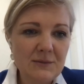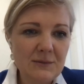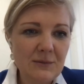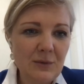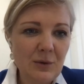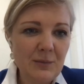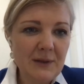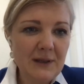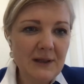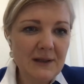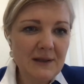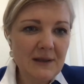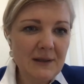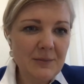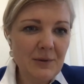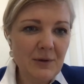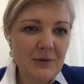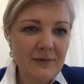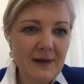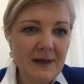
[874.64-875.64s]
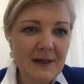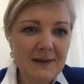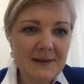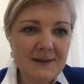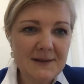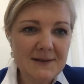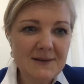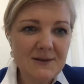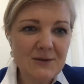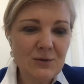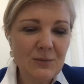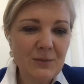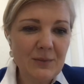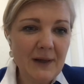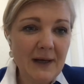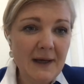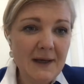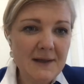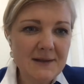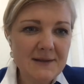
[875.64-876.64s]
mobility providers,
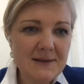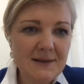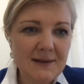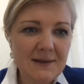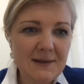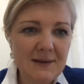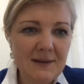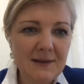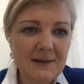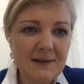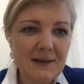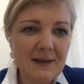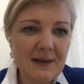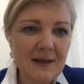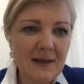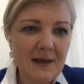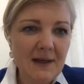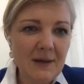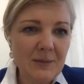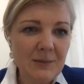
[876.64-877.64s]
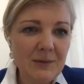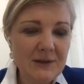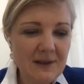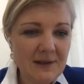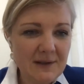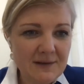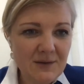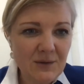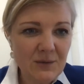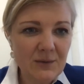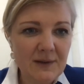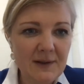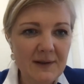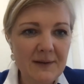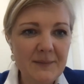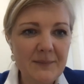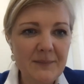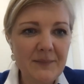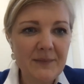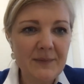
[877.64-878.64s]
suppliers in the area, but also
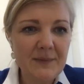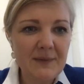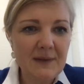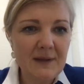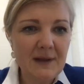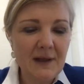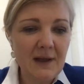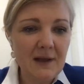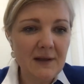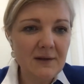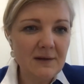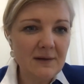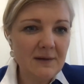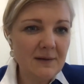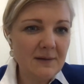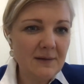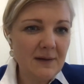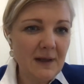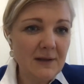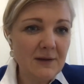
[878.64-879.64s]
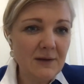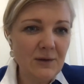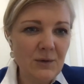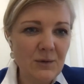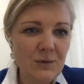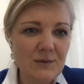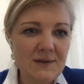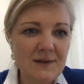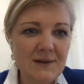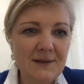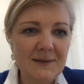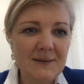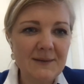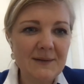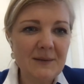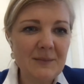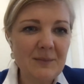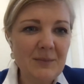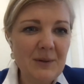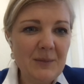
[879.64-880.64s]
the end user,
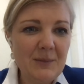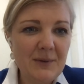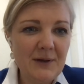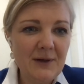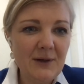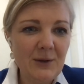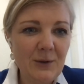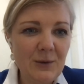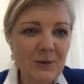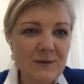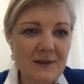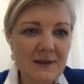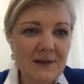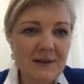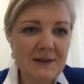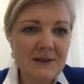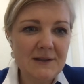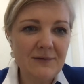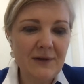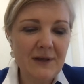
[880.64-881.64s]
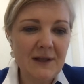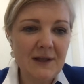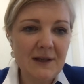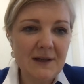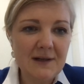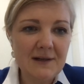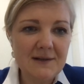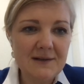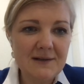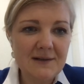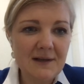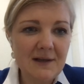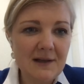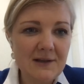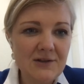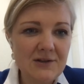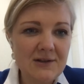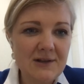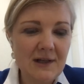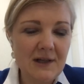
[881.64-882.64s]
the people using these vehicles, the
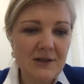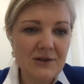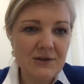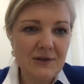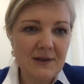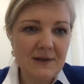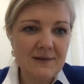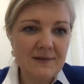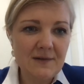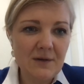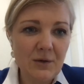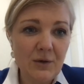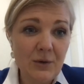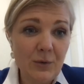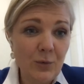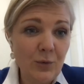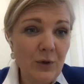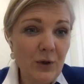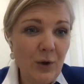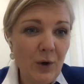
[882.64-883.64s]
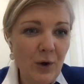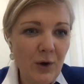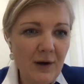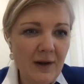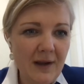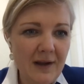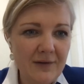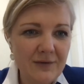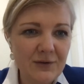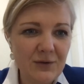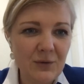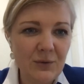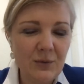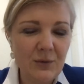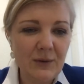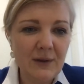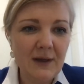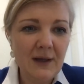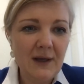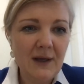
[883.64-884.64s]
legislation, and so on. We all have
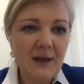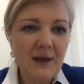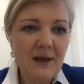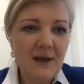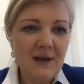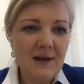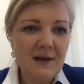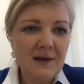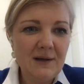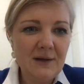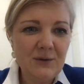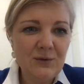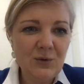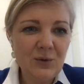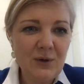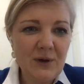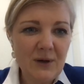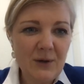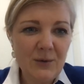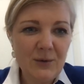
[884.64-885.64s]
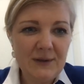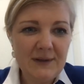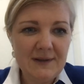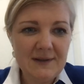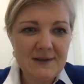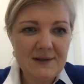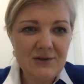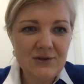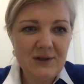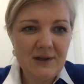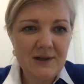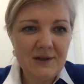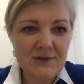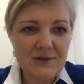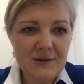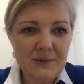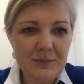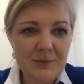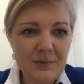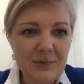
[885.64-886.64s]
to grow with this
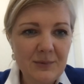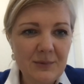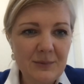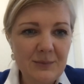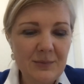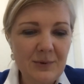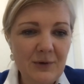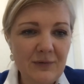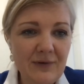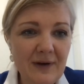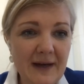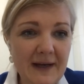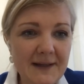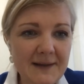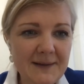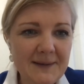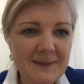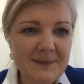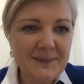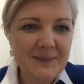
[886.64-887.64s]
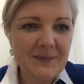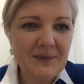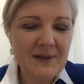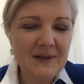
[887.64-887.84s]
challenge and provide